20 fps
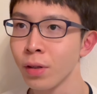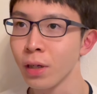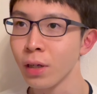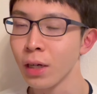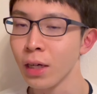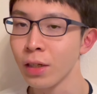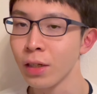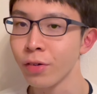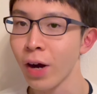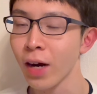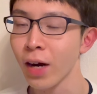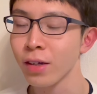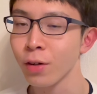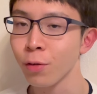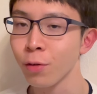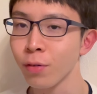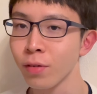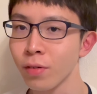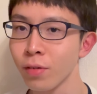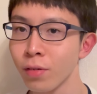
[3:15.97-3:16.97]
interacting
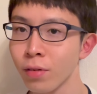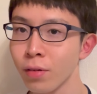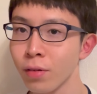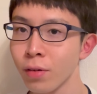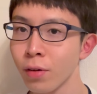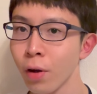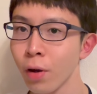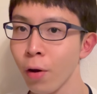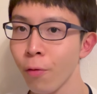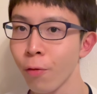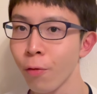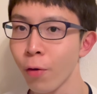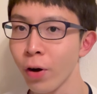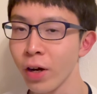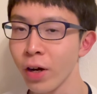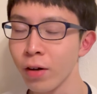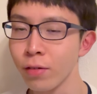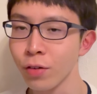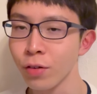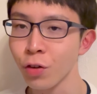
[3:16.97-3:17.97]
with
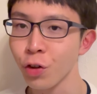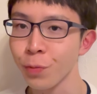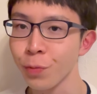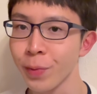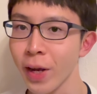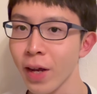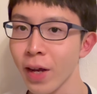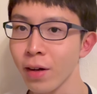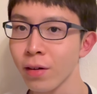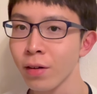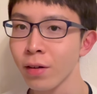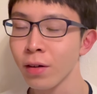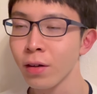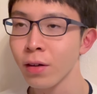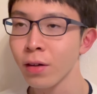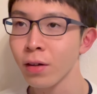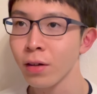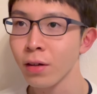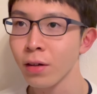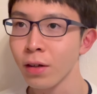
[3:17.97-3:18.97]
foreigners in Japan,
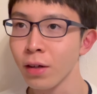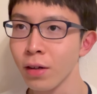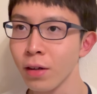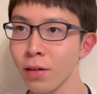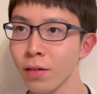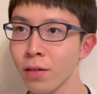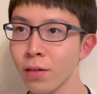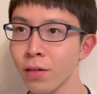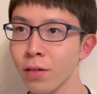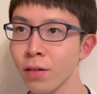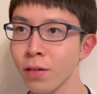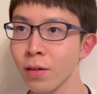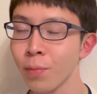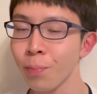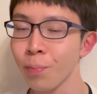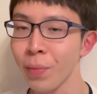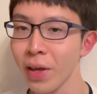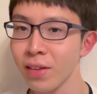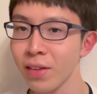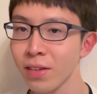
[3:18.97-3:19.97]
is
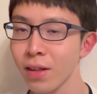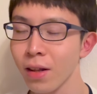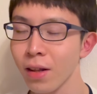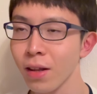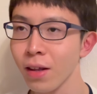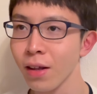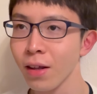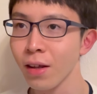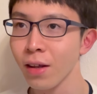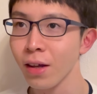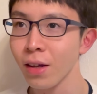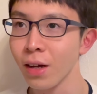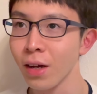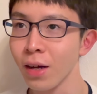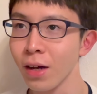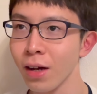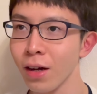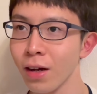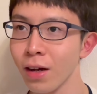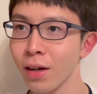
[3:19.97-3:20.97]
basically
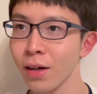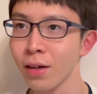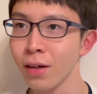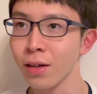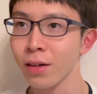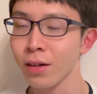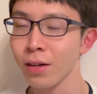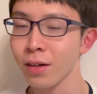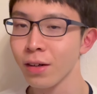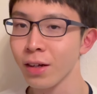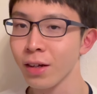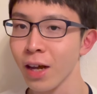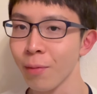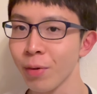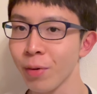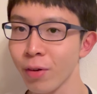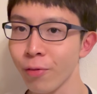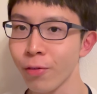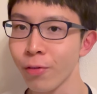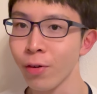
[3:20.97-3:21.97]

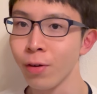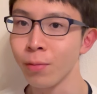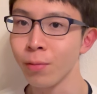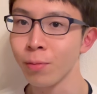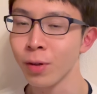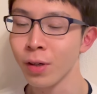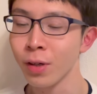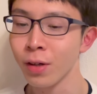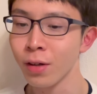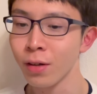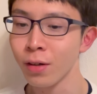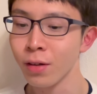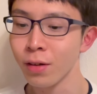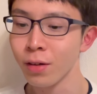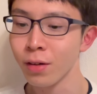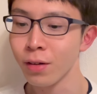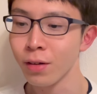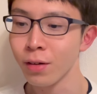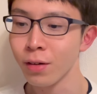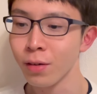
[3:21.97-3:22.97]
coming from
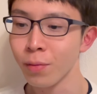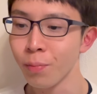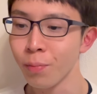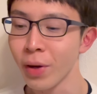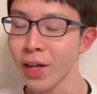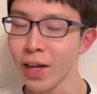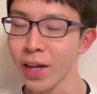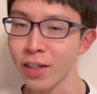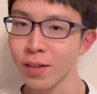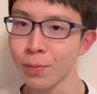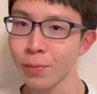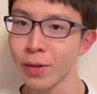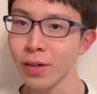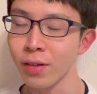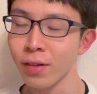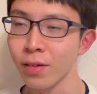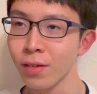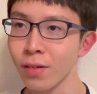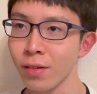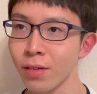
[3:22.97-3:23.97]
my
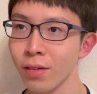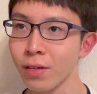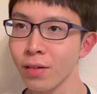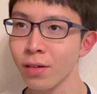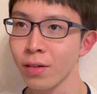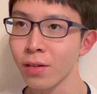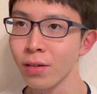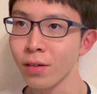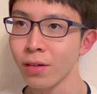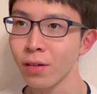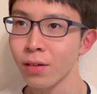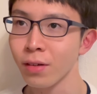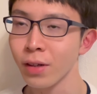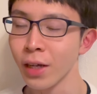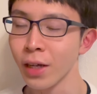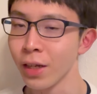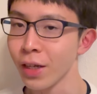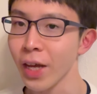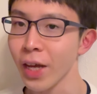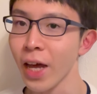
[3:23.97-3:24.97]
experience
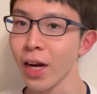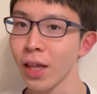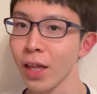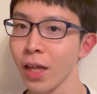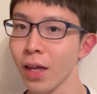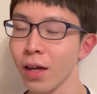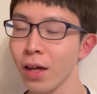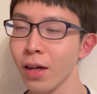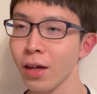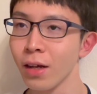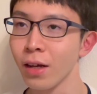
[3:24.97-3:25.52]
in Canada.